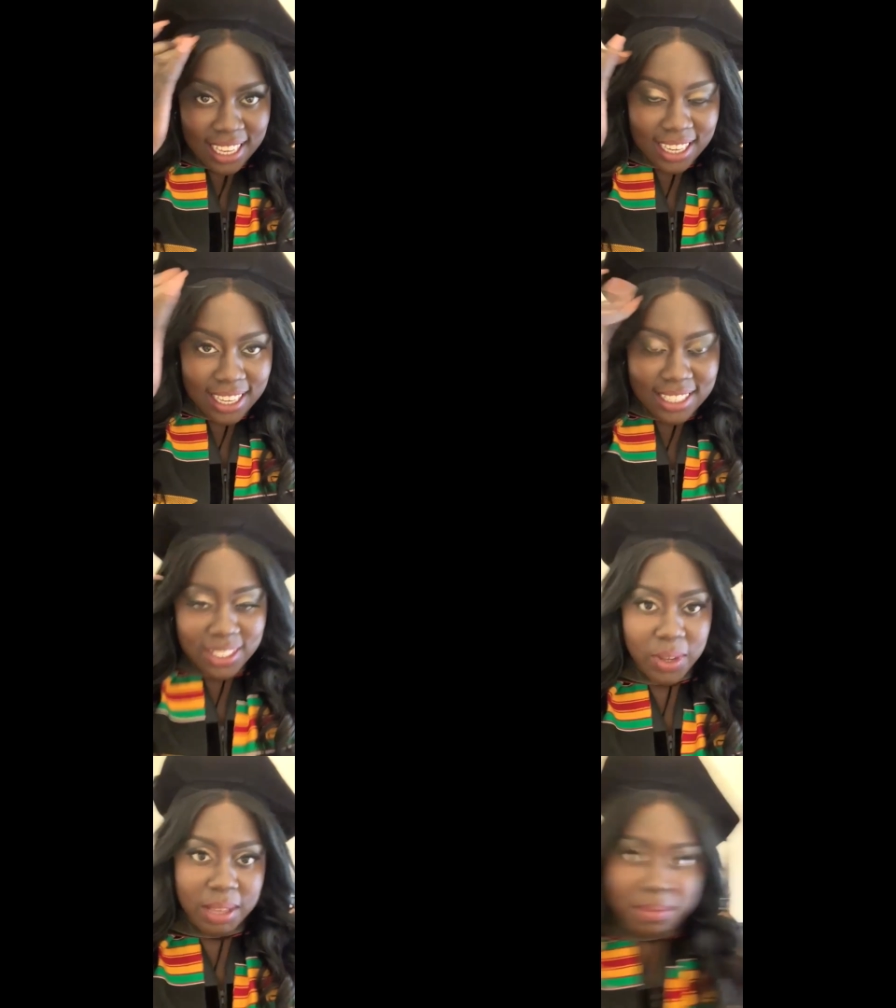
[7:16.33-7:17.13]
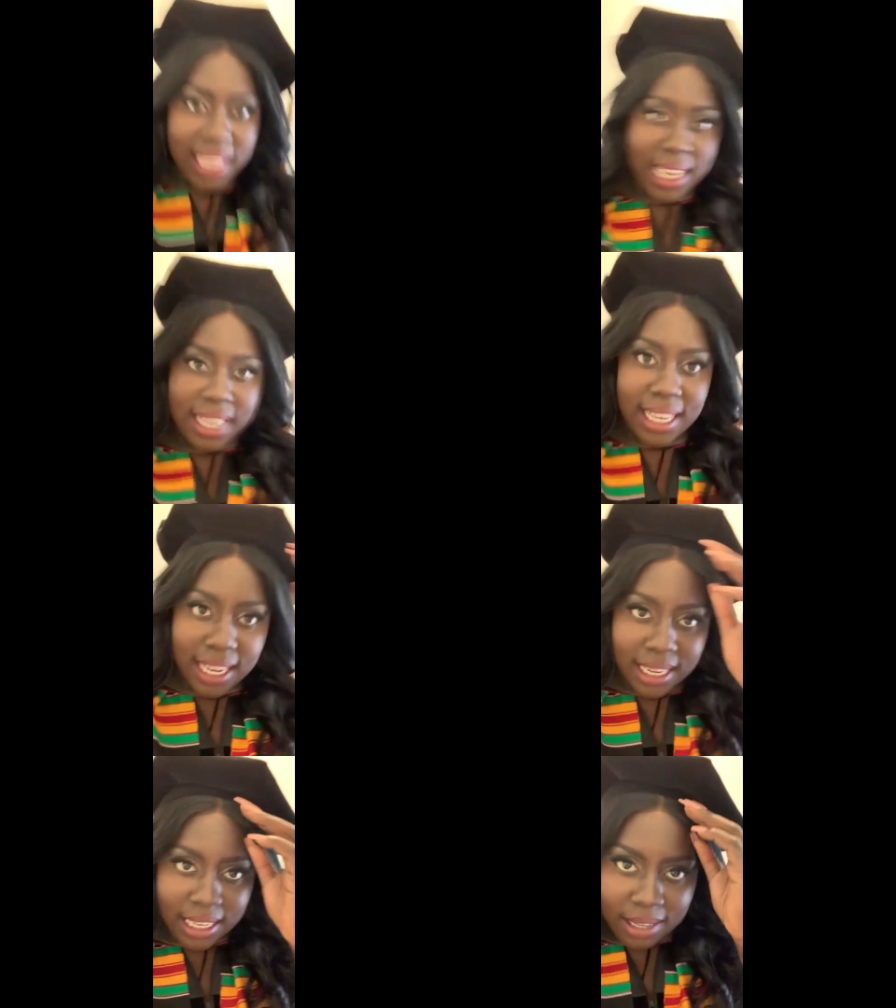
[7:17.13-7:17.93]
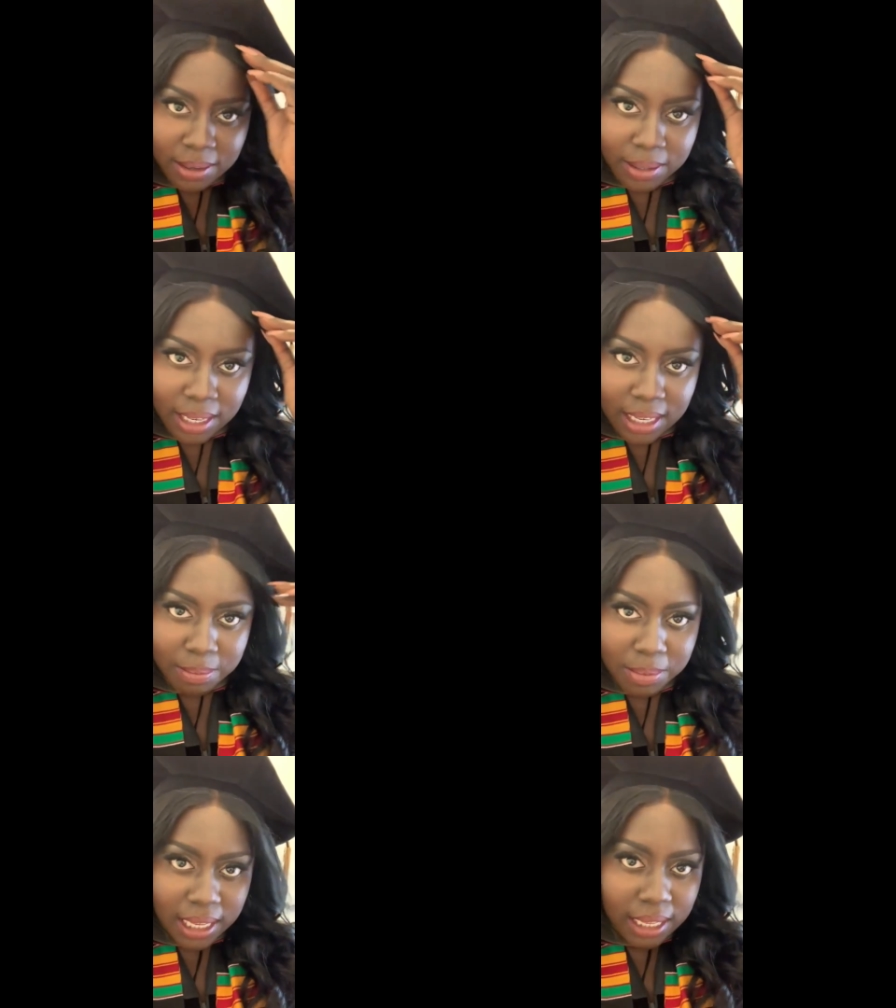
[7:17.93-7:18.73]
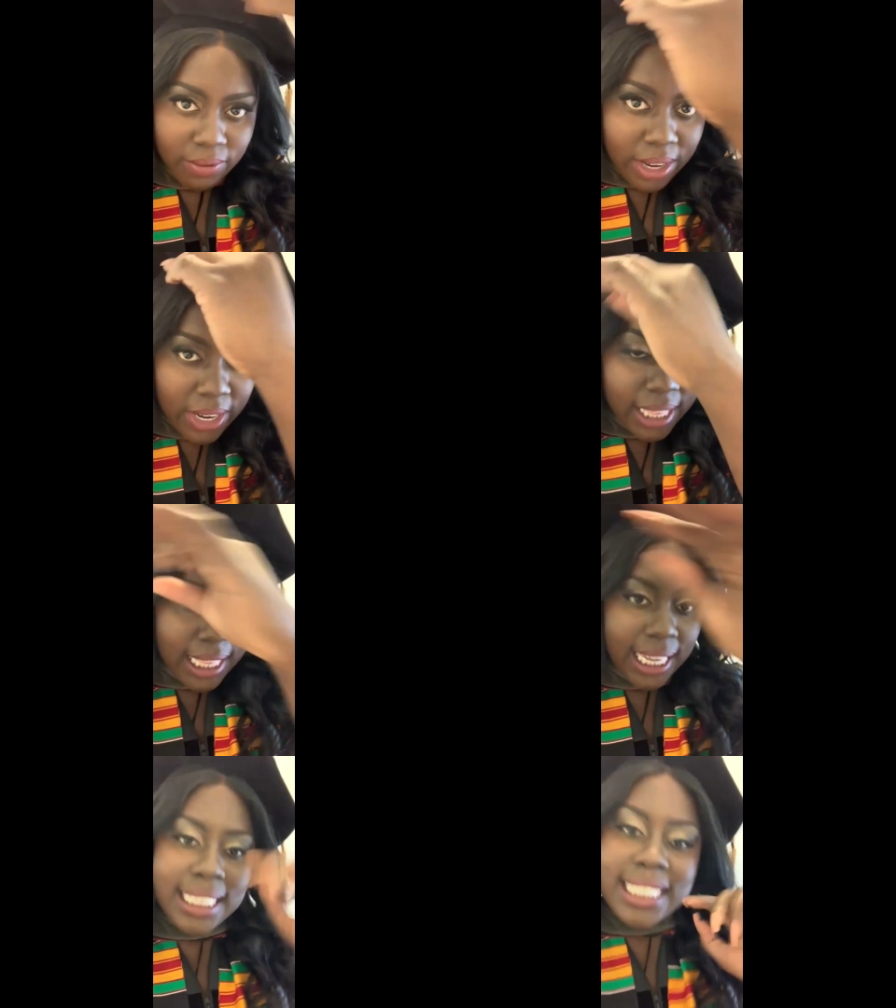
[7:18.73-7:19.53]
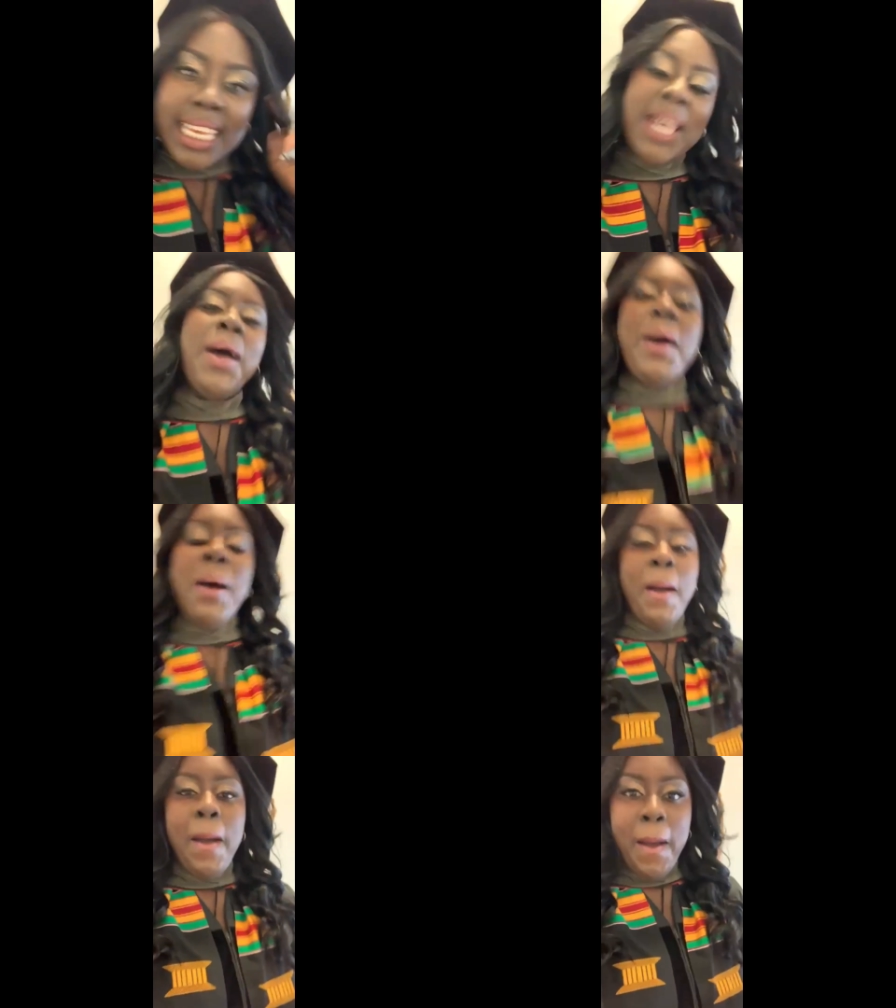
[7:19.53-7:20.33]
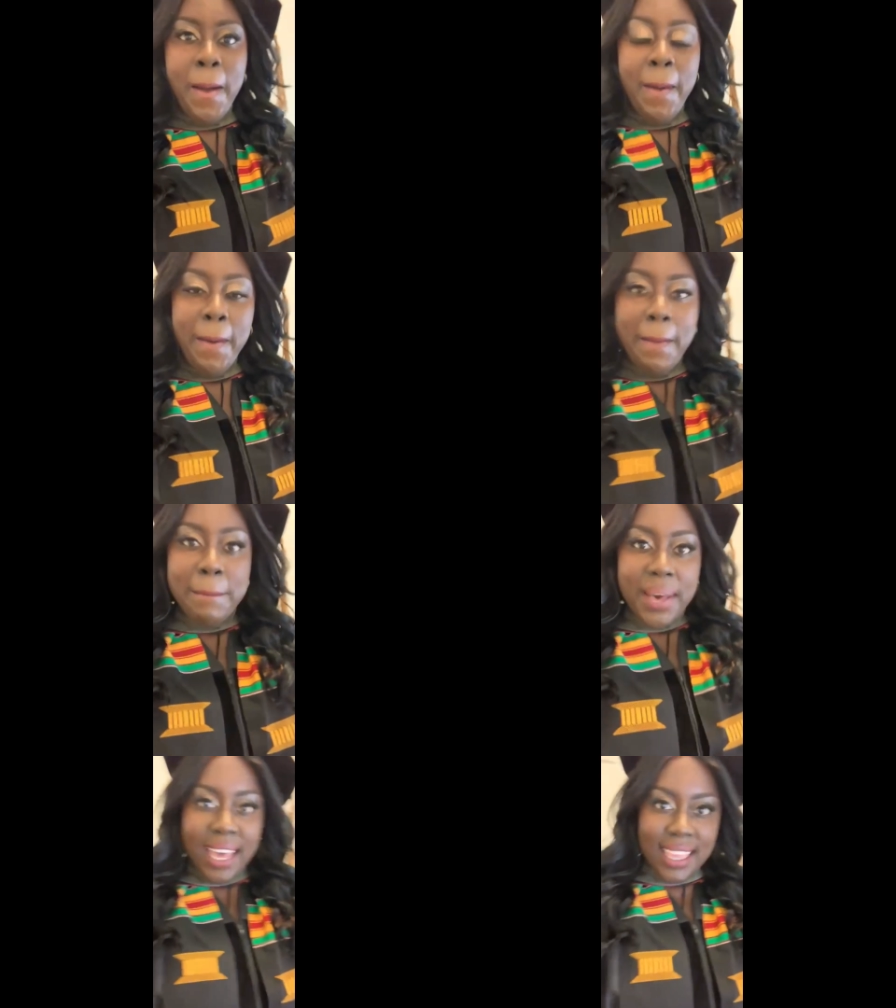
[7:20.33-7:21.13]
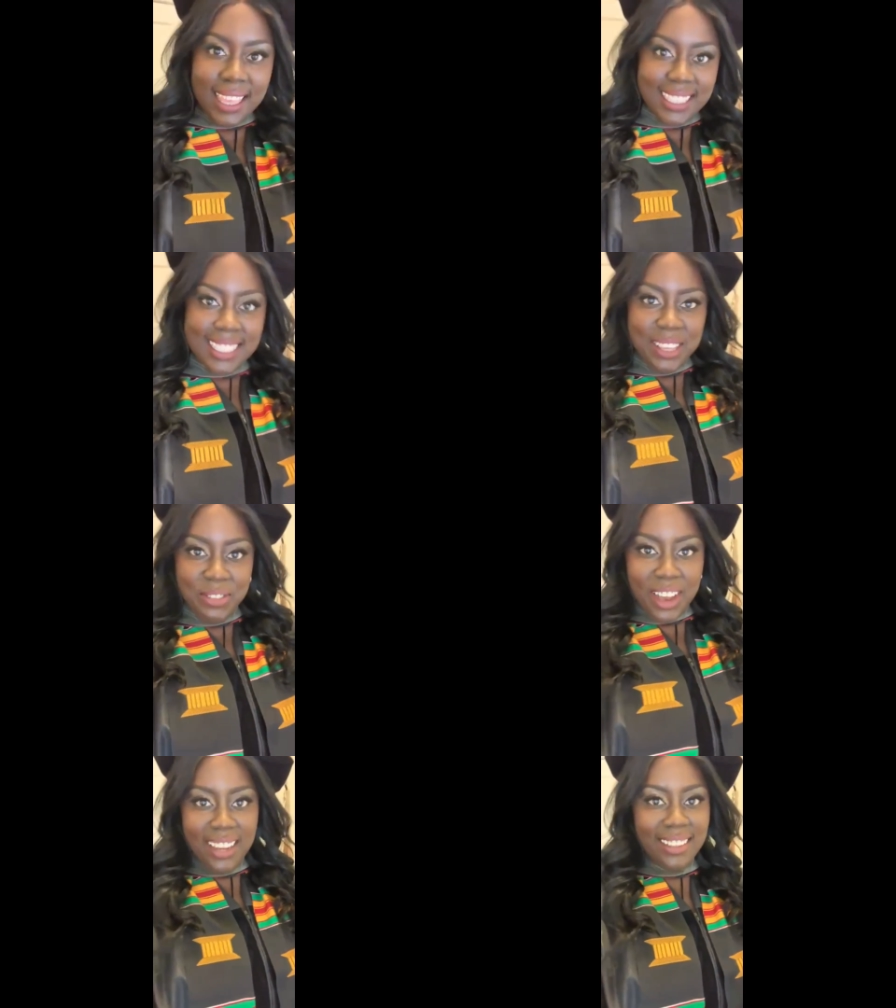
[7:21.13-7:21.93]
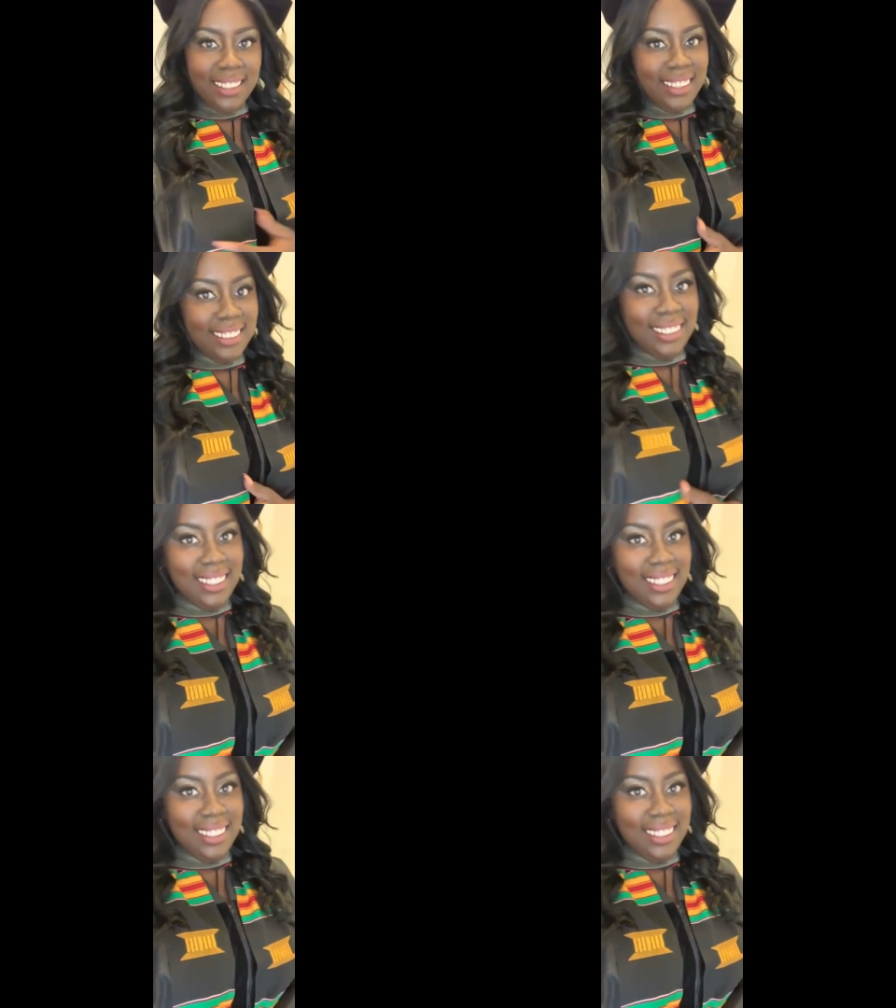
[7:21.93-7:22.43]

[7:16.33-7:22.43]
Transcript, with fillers: because knowing me, I kinda will end up being very late. But this is the final look.